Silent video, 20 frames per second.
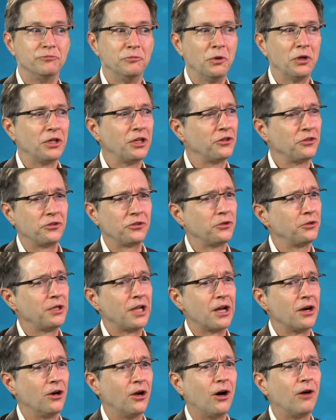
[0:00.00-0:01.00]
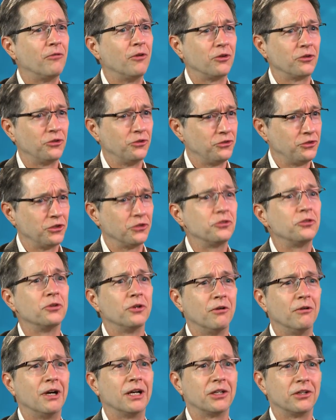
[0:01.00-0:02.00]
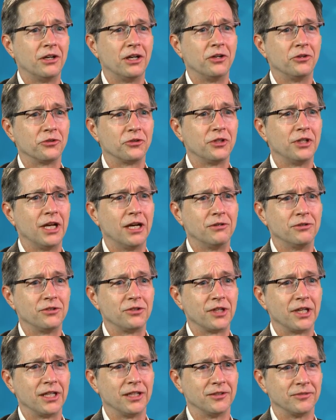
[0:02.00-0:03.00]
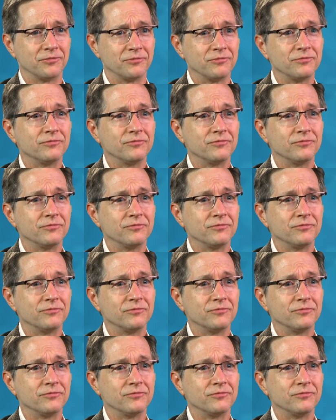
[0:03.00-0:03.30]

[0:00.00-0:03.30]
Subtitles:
really doesn't slow you down at all versus just doing a regular LC, I would say.